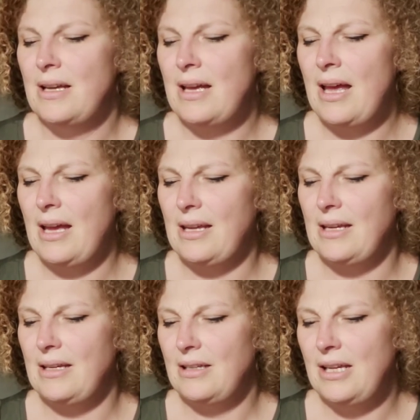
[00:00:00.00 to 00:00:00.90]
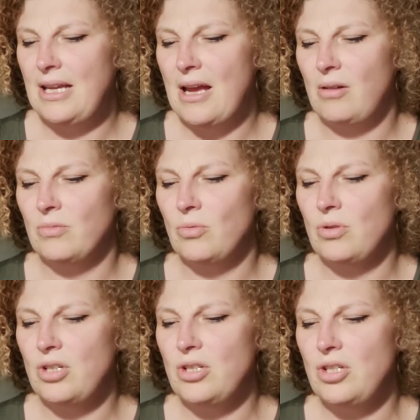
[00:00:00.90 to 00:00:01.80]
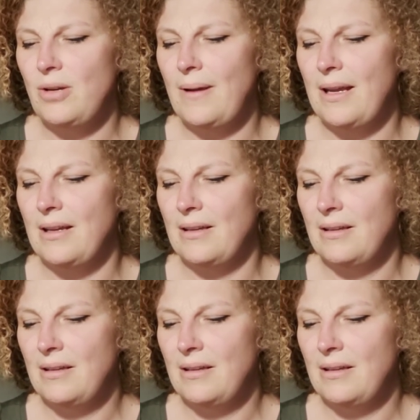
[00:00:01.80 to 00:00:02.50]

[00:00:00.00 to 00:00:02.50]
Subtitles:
"Hey," he yelled, "what are you doing?"